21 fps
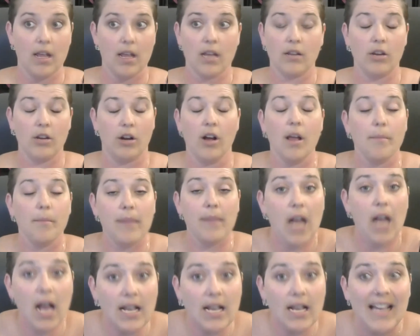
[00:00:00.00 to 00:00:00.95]
you know,
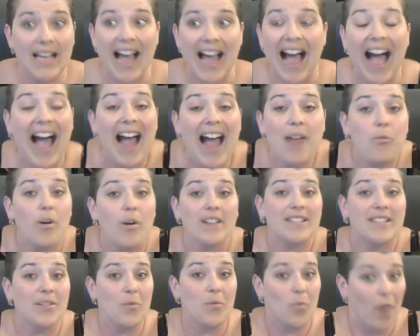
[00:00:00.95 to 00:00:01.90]
because I
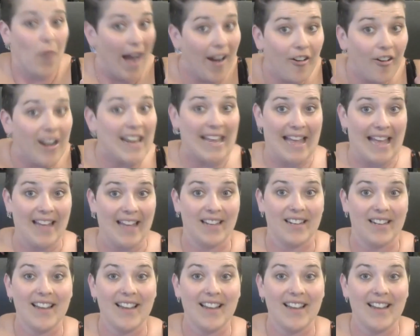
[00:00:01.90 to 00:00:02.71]
wasn't wearing it.